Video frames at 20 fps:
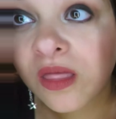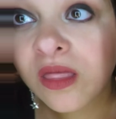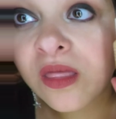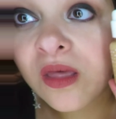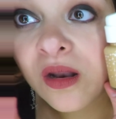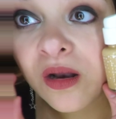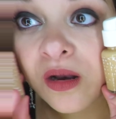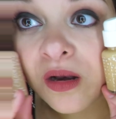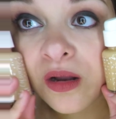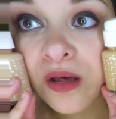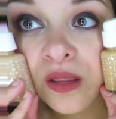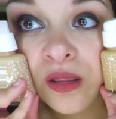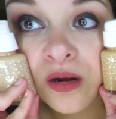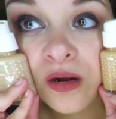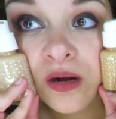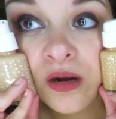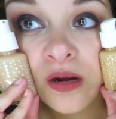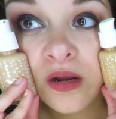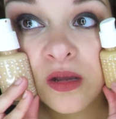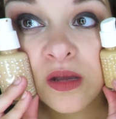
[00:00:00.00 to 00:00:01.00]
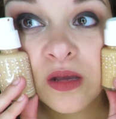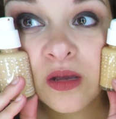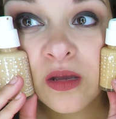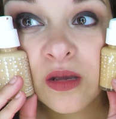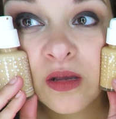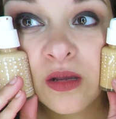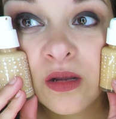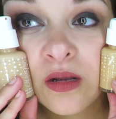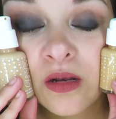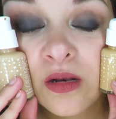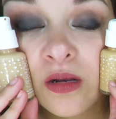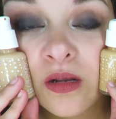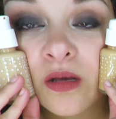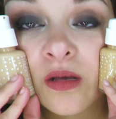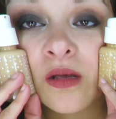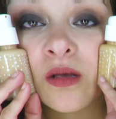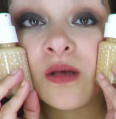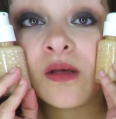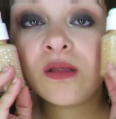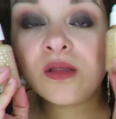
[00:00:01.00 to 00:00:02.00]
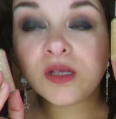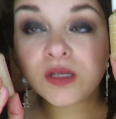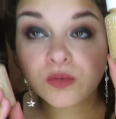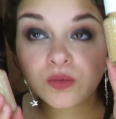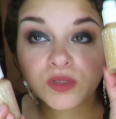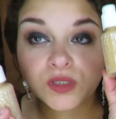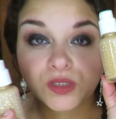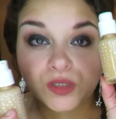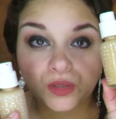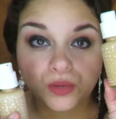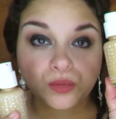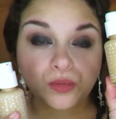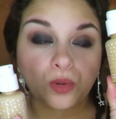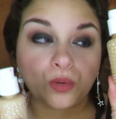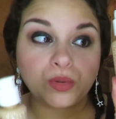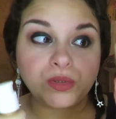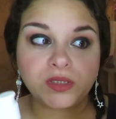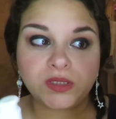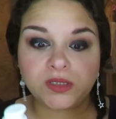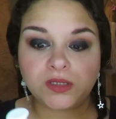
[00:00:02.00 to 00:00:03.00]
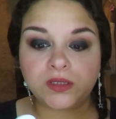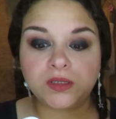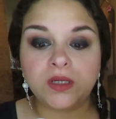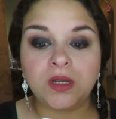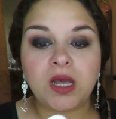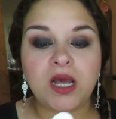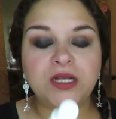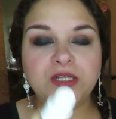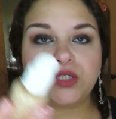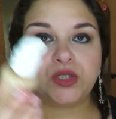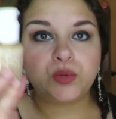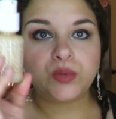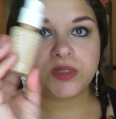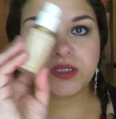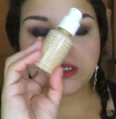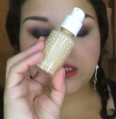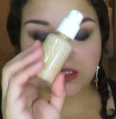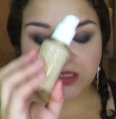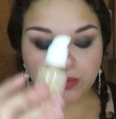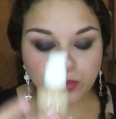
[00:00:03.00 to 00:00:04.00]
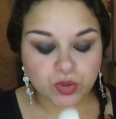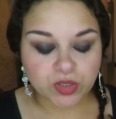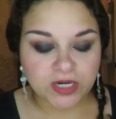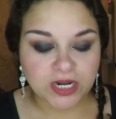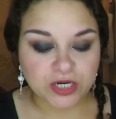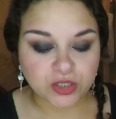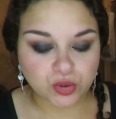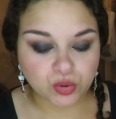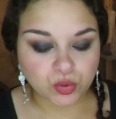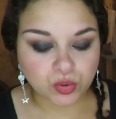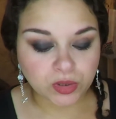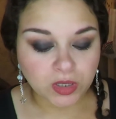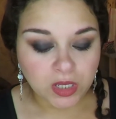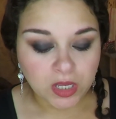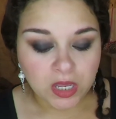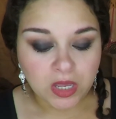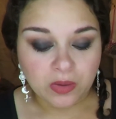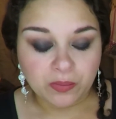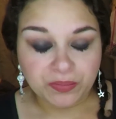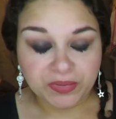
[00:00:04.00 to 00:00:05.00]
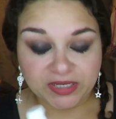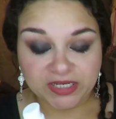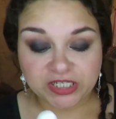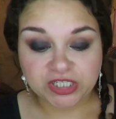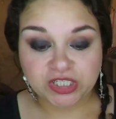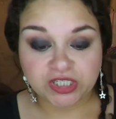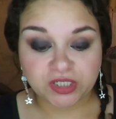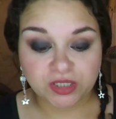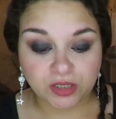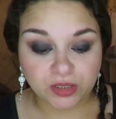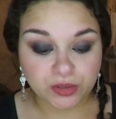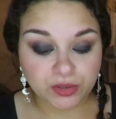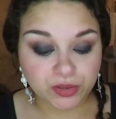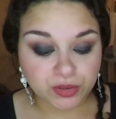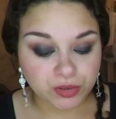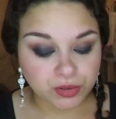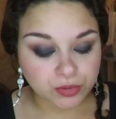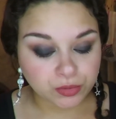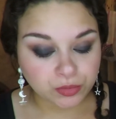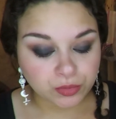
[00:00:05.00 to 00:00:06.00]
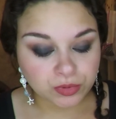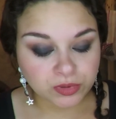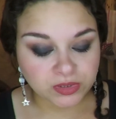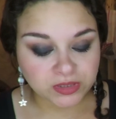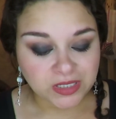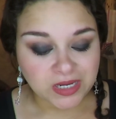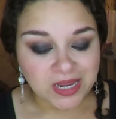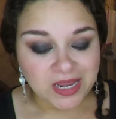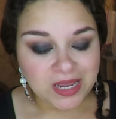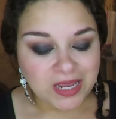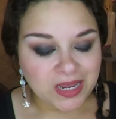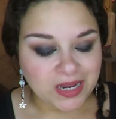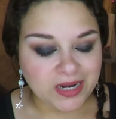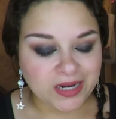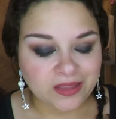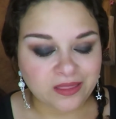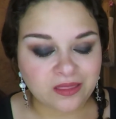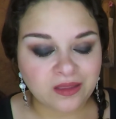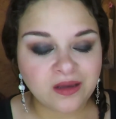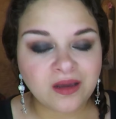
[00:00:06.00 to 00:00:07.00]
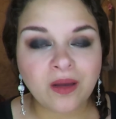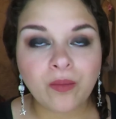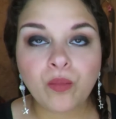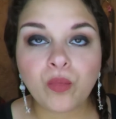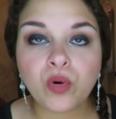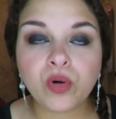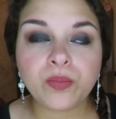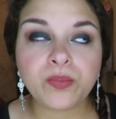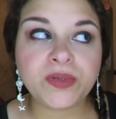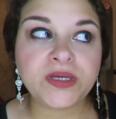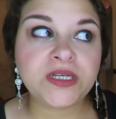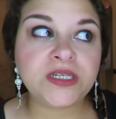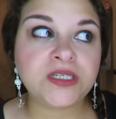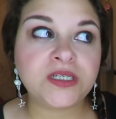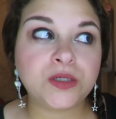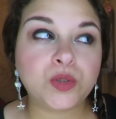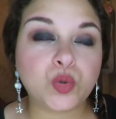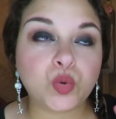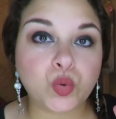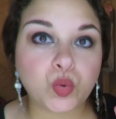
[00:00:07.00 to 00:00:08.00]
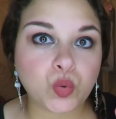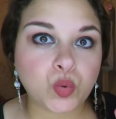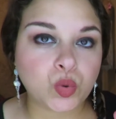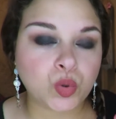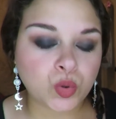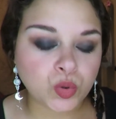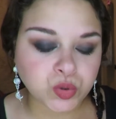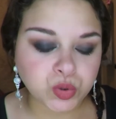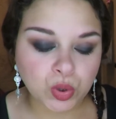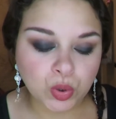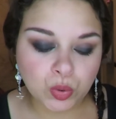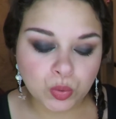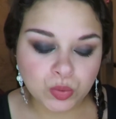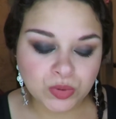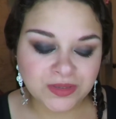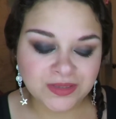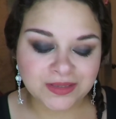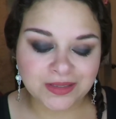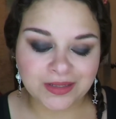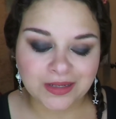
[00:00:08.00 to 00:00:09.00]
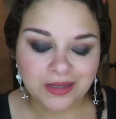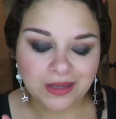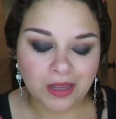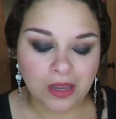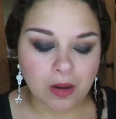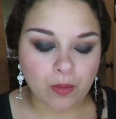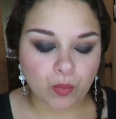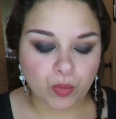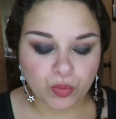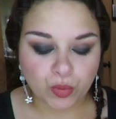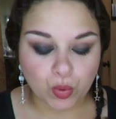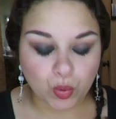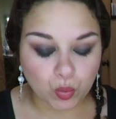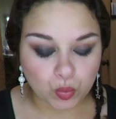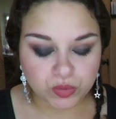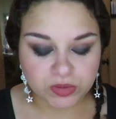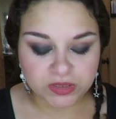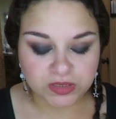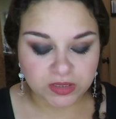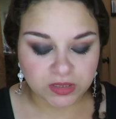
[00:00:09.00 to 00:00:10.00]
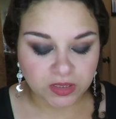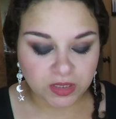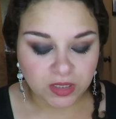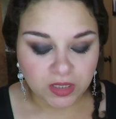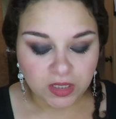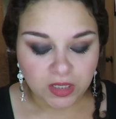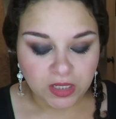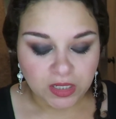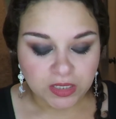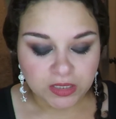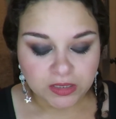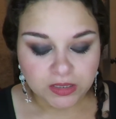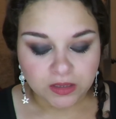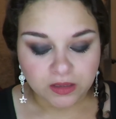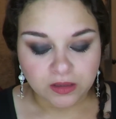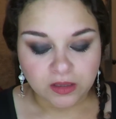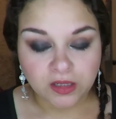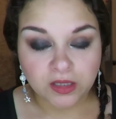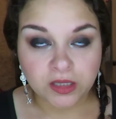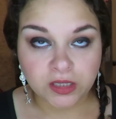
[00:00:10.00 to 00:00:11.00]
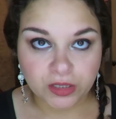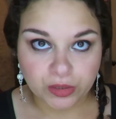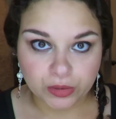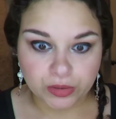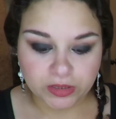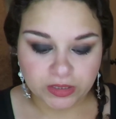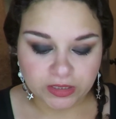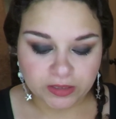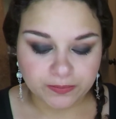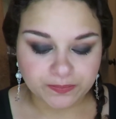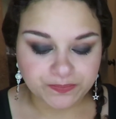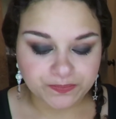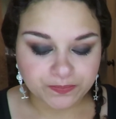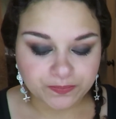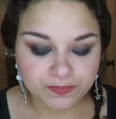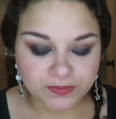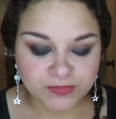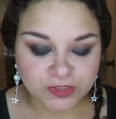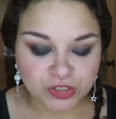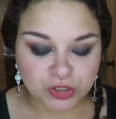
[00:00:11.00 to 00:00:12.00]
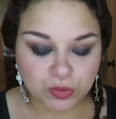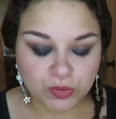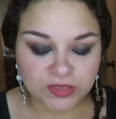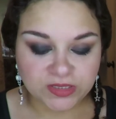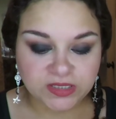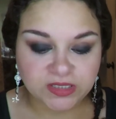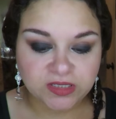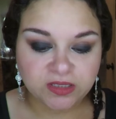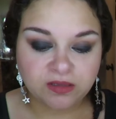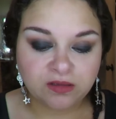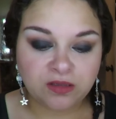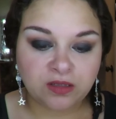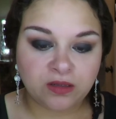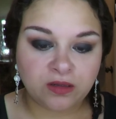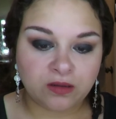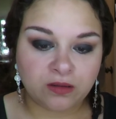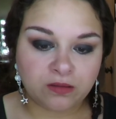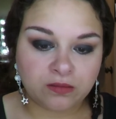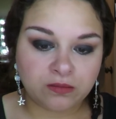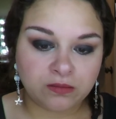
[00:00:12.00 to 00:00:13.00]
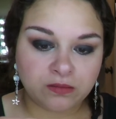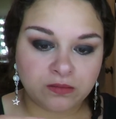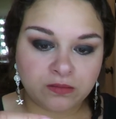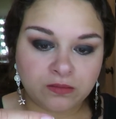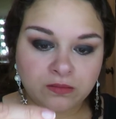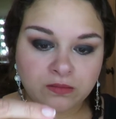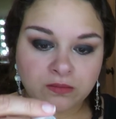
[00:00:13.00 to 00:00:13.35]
than another, and this one's too golden, as to where this is more natural peachy undertones. And I think I'm more peachy cool tones than I am with golden, clearly. So it, you know,